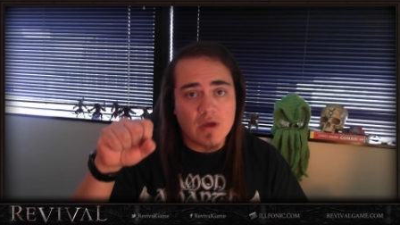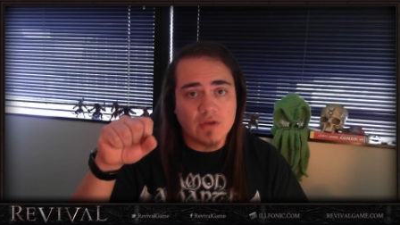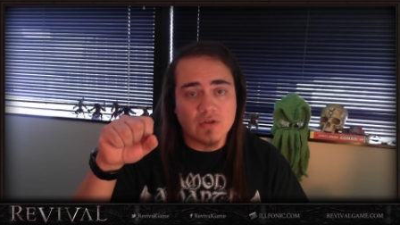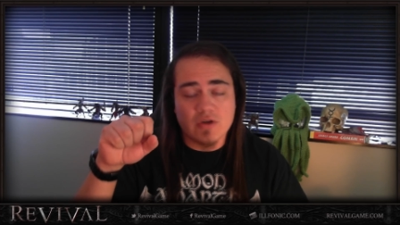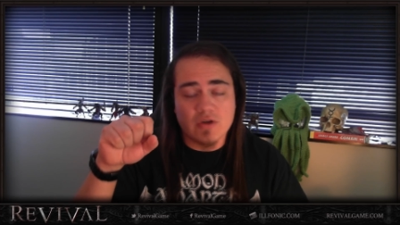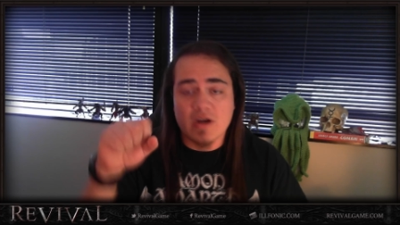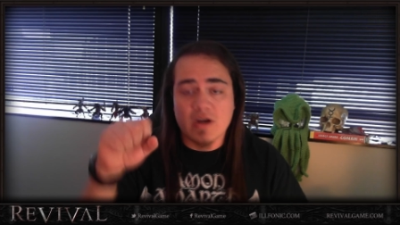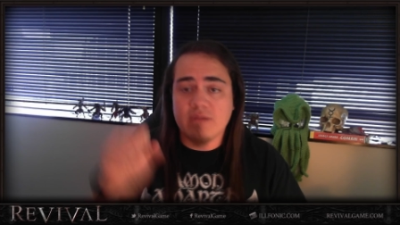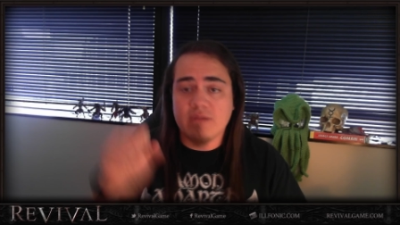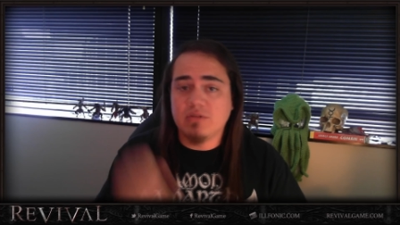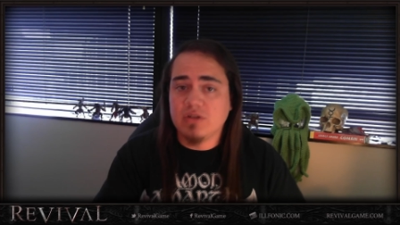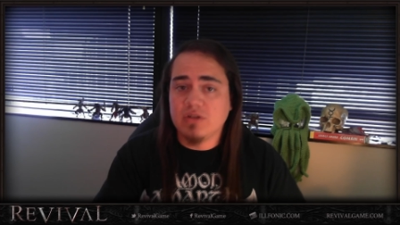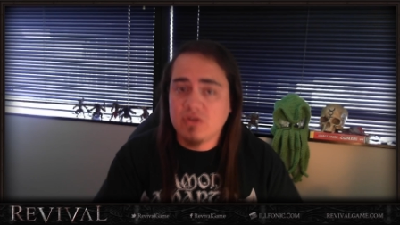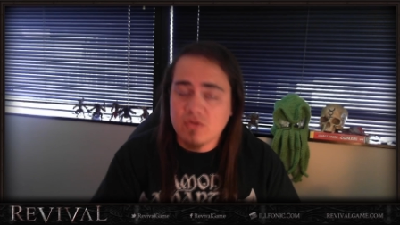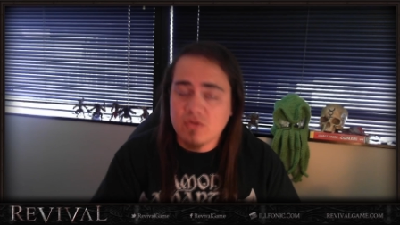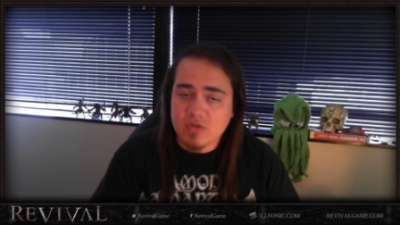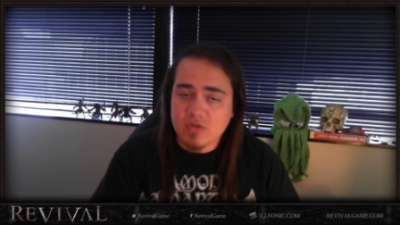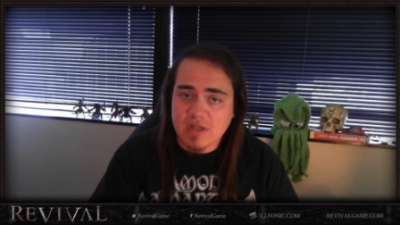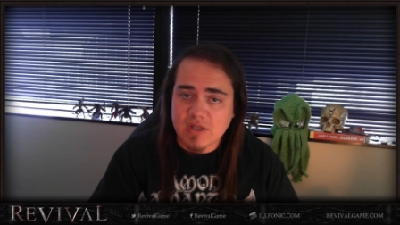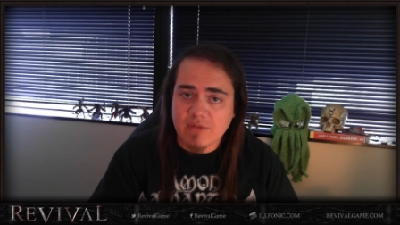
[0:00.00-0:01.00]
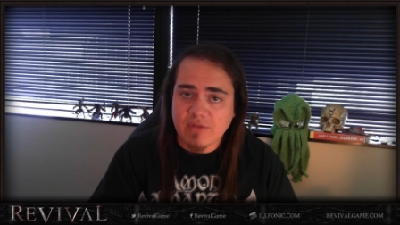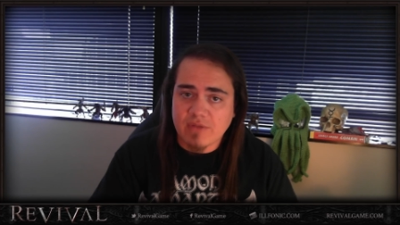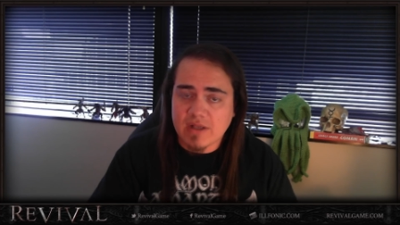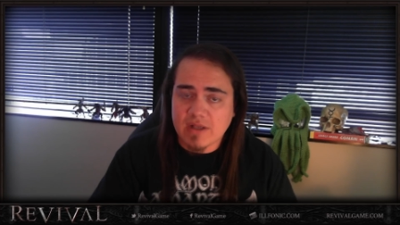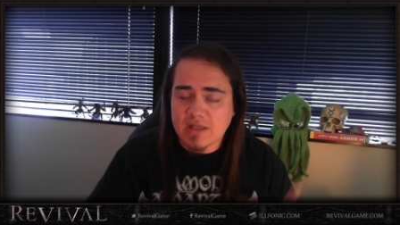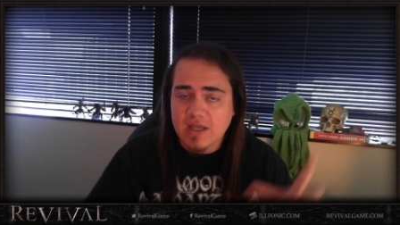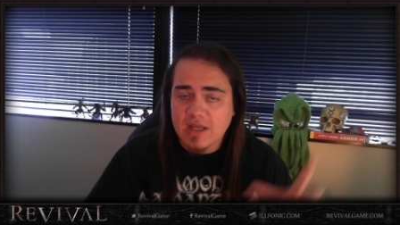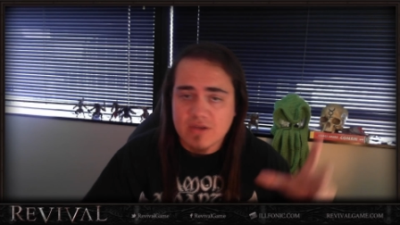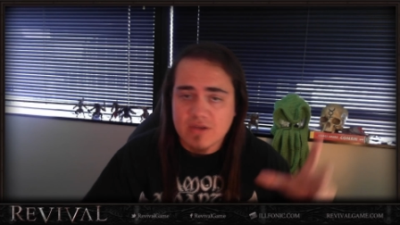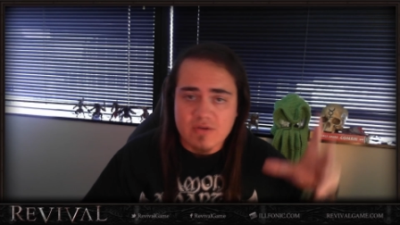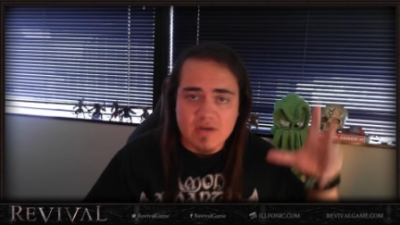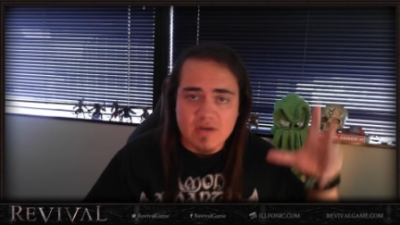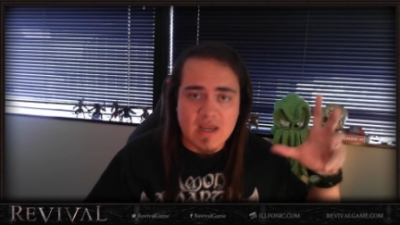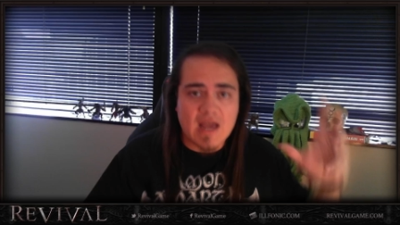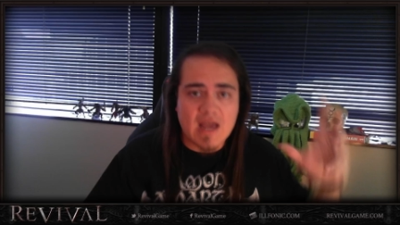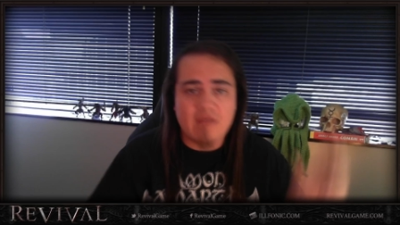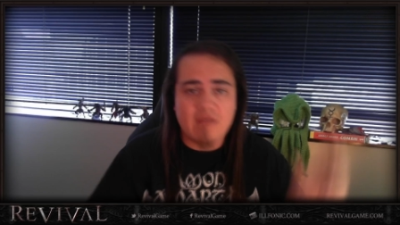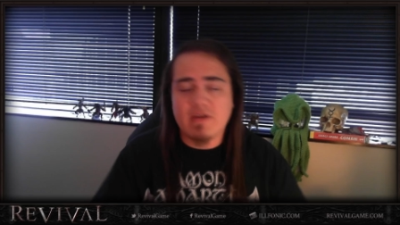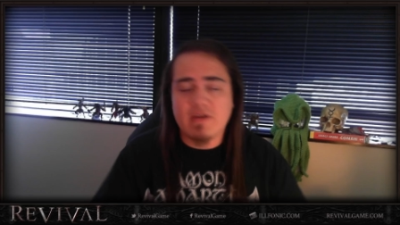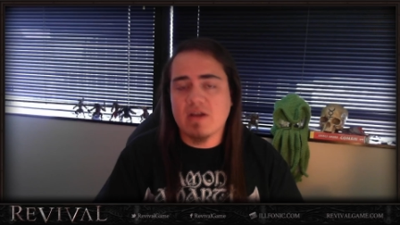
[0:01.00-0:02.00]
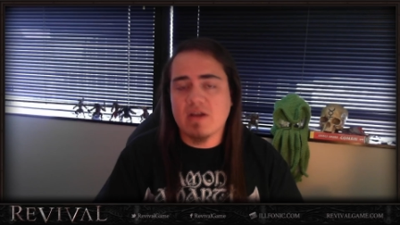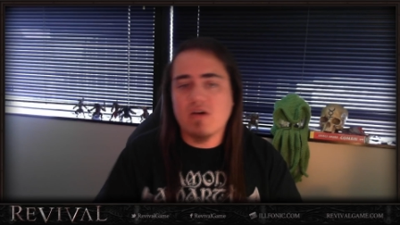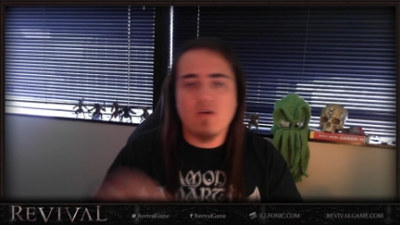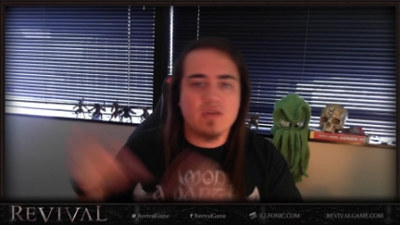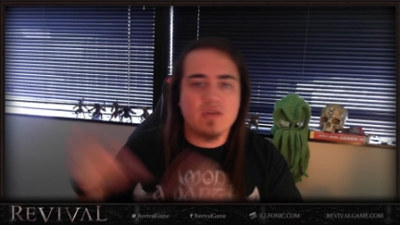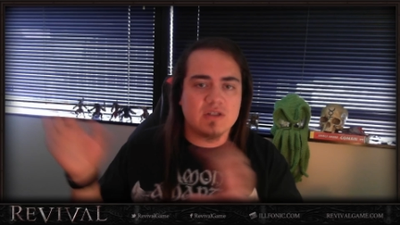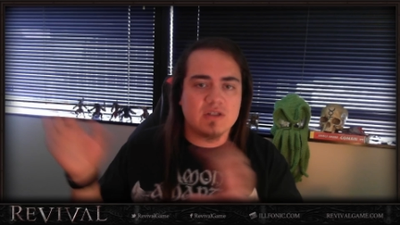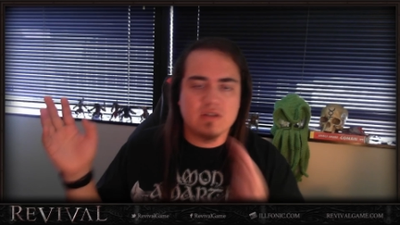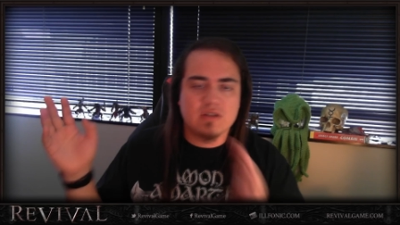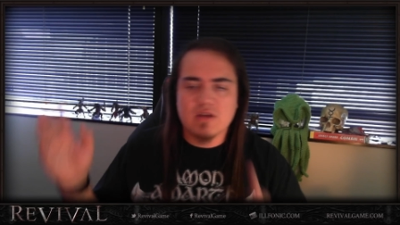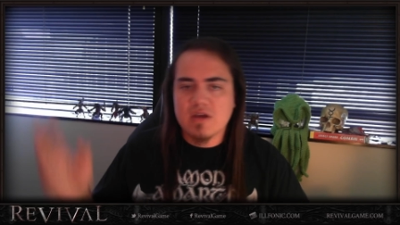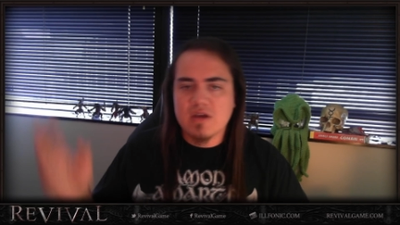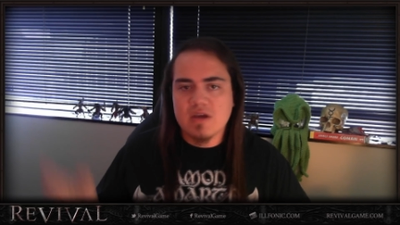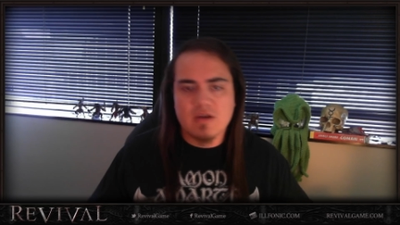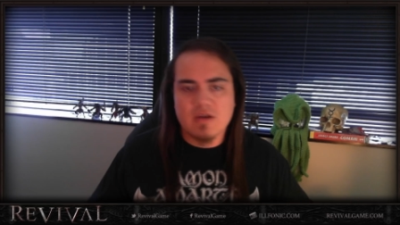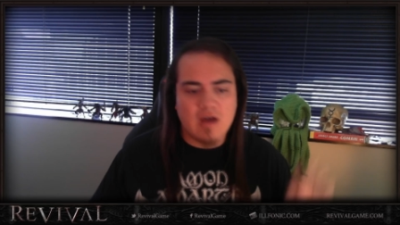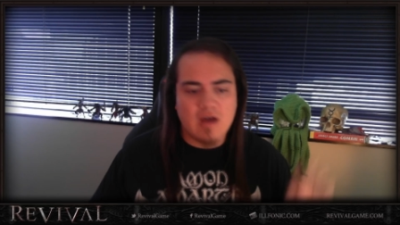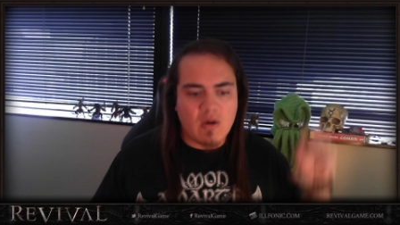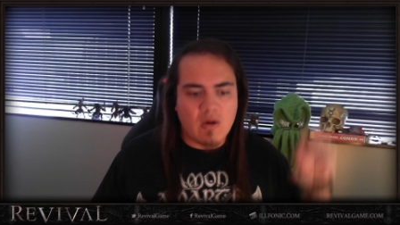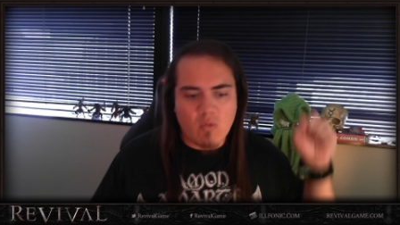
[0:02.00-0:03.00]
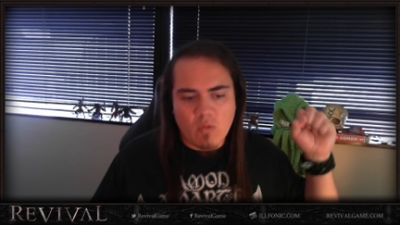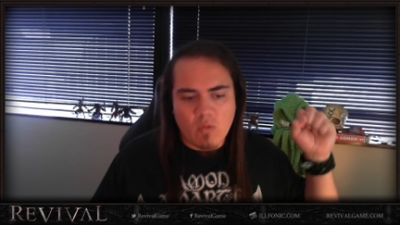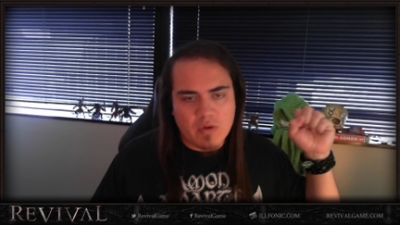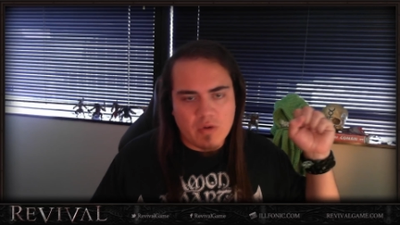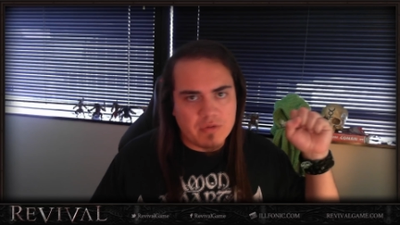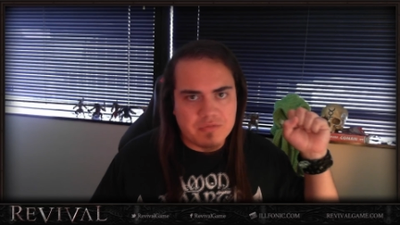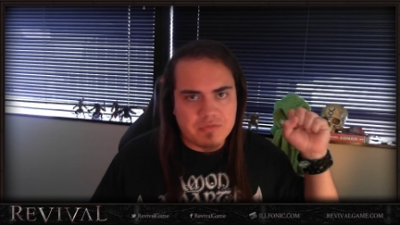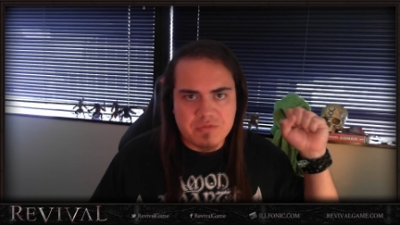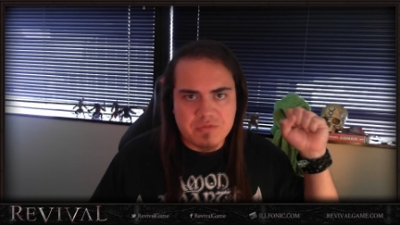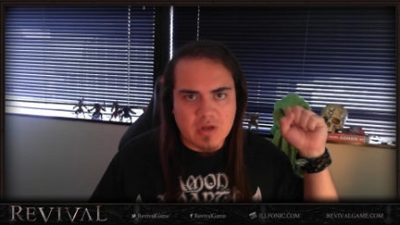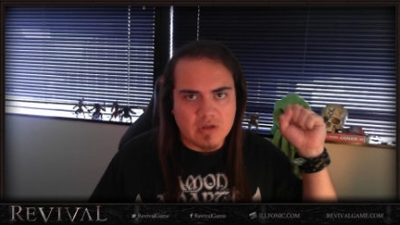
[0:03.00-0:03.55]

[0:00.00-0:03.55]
So you're able to do stuff like that. You can have like all this a, a,